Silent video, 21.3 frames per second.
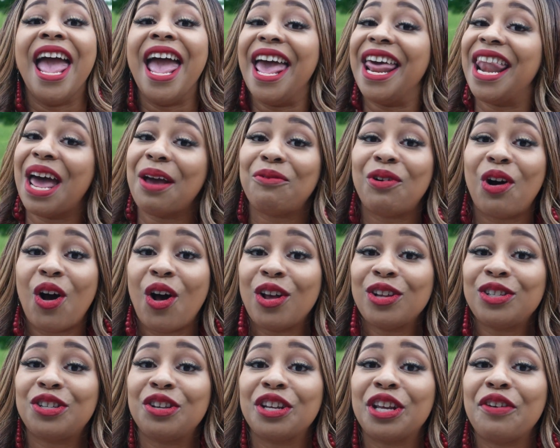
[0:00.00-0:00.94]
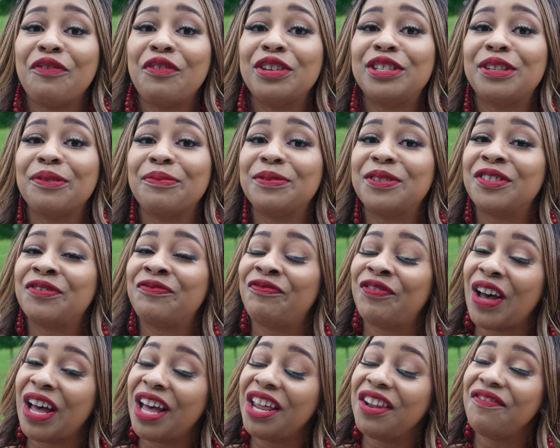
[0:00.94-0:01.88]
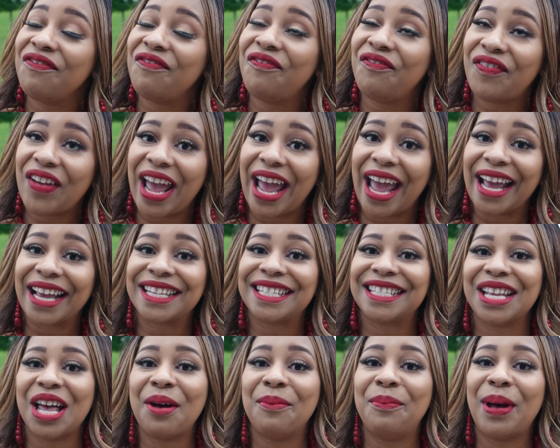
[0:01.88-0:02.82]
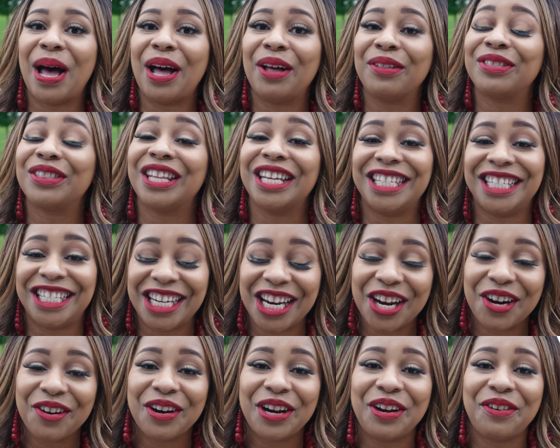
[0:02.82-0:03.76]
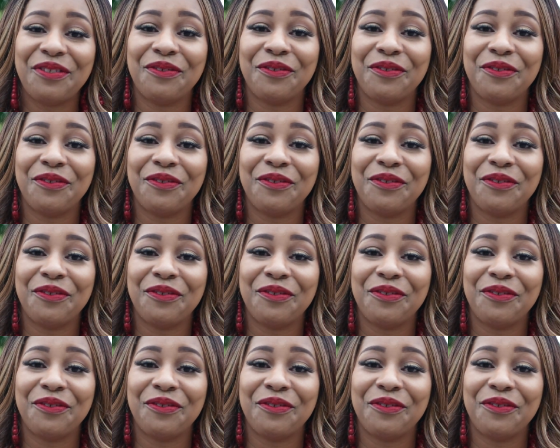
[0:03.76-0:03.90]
and I will also give you some fun facts about the cherry